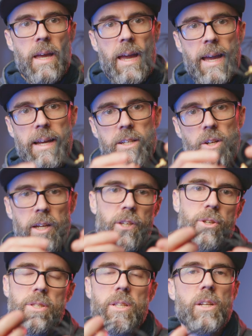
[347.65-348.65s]
And I
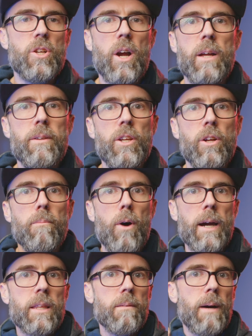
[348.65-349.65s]
used to try and,
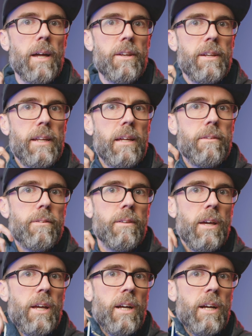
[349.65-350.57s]
mic them underneath